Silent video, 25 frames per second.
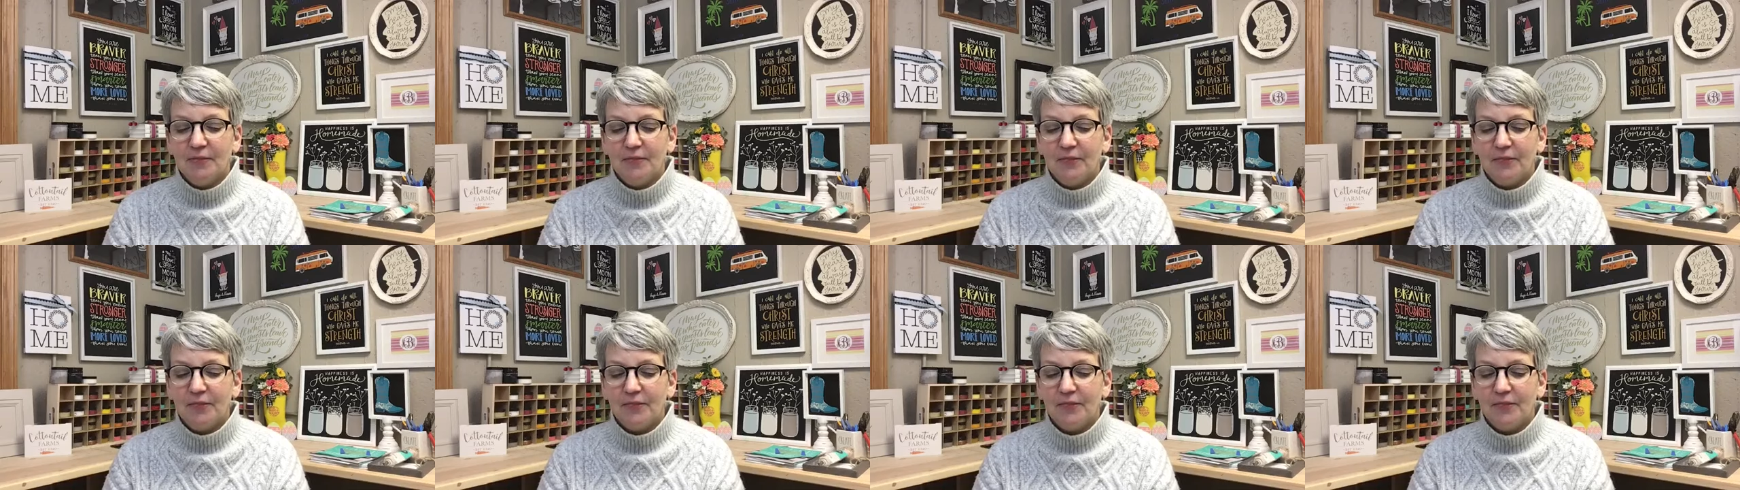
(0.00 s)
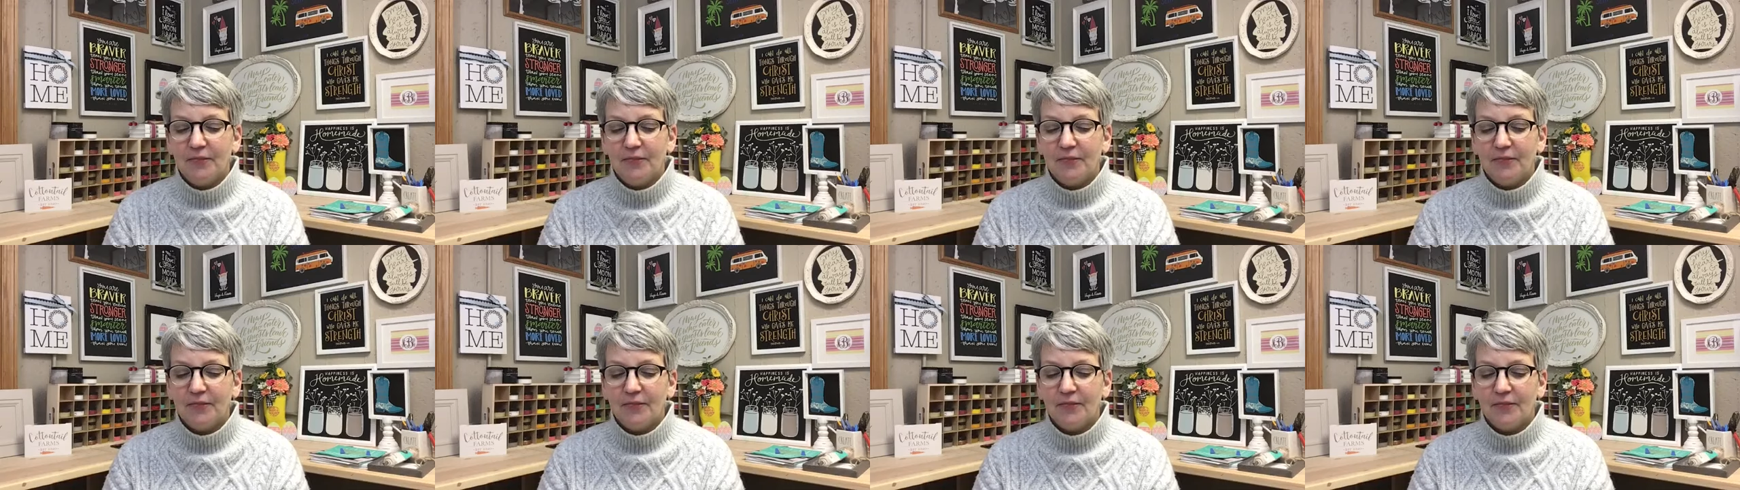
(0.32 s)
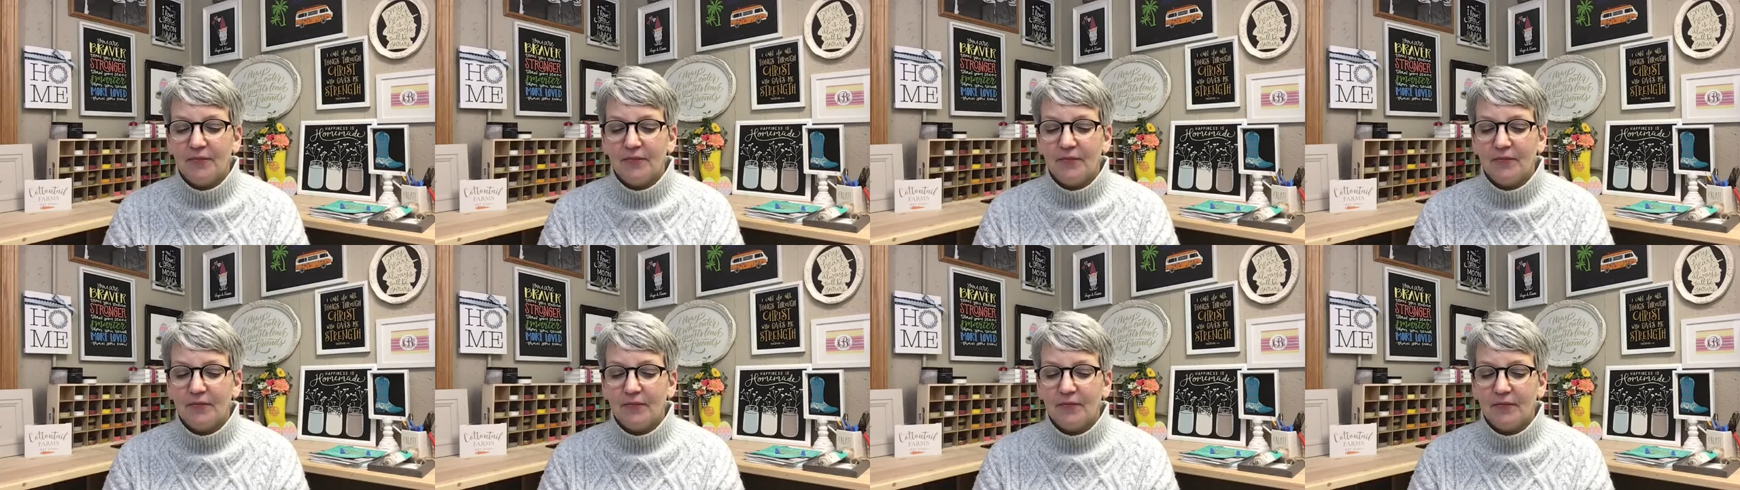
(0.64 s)

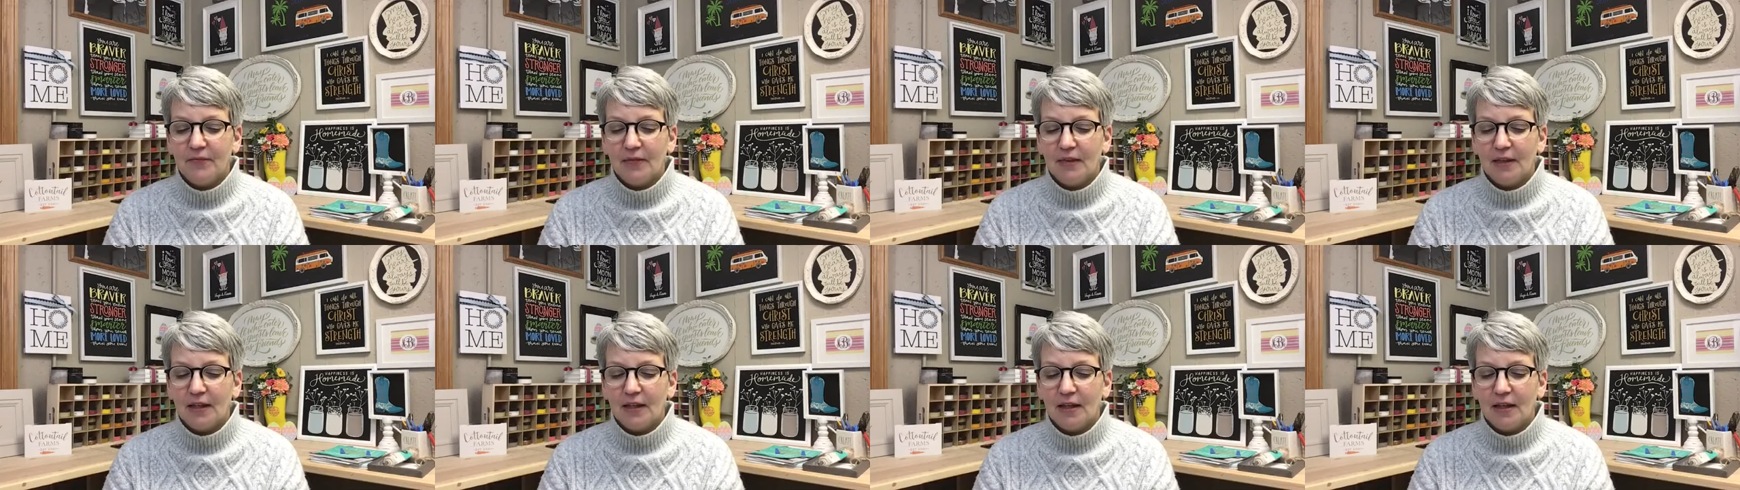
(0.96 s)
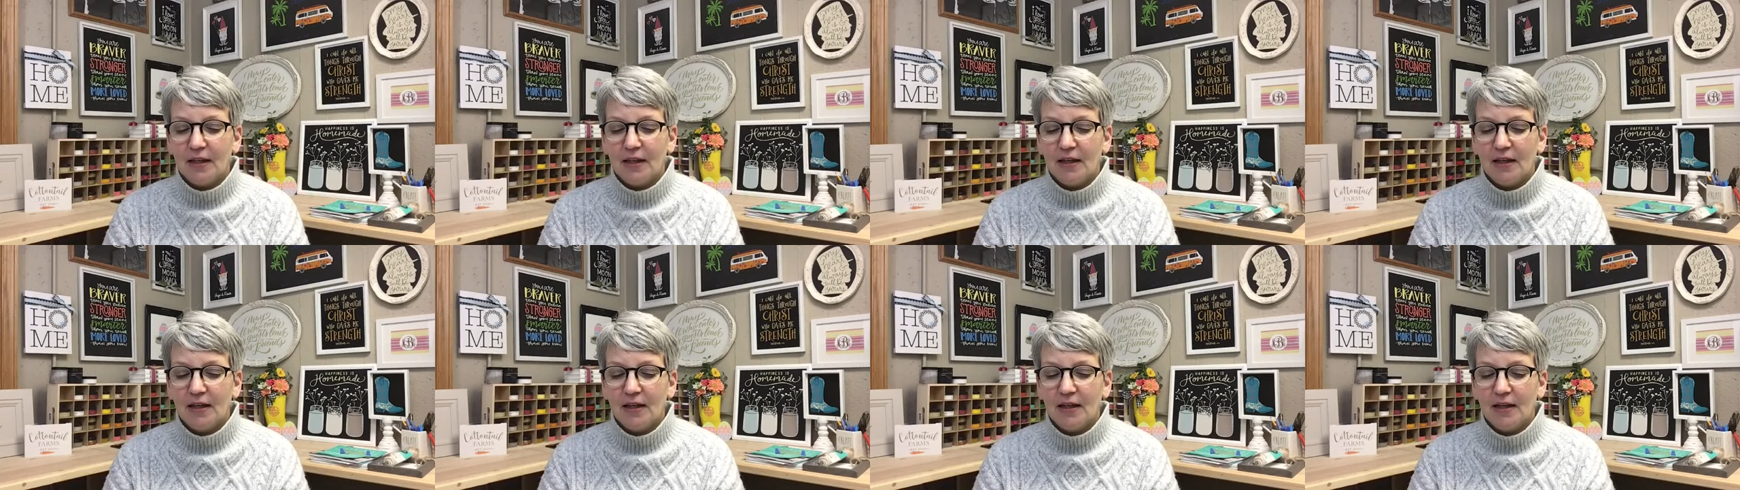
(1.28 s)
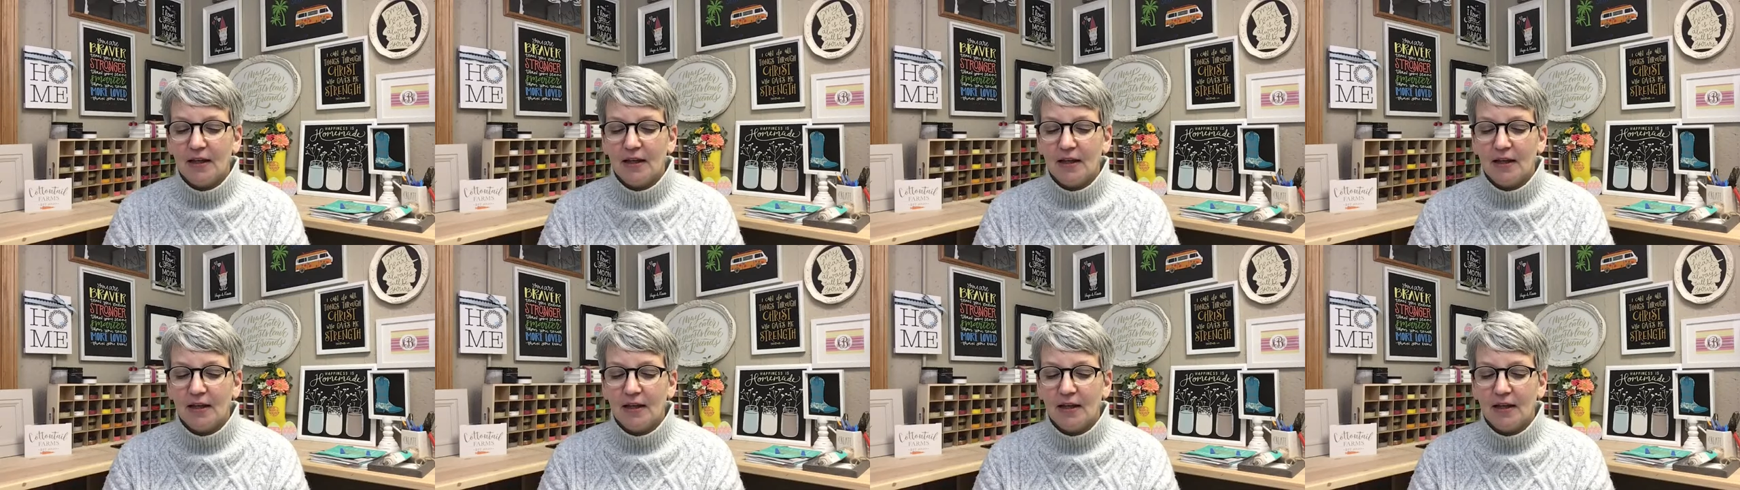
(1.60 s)

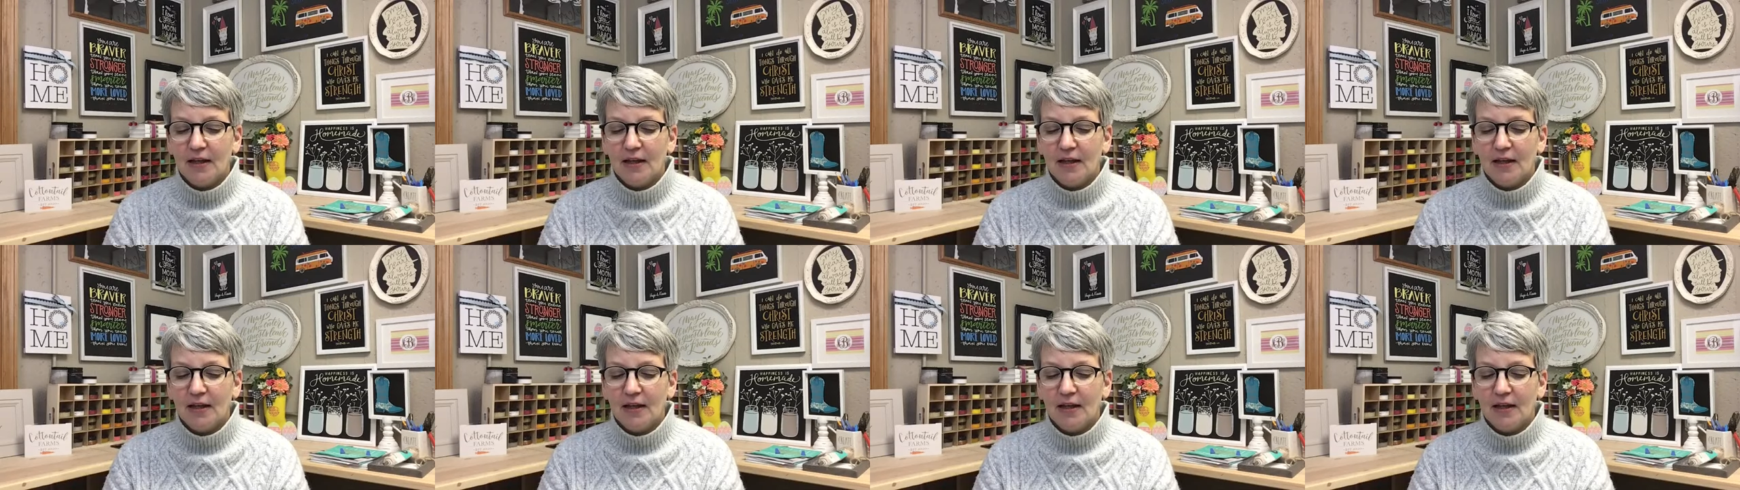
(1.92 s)
(no one is talking)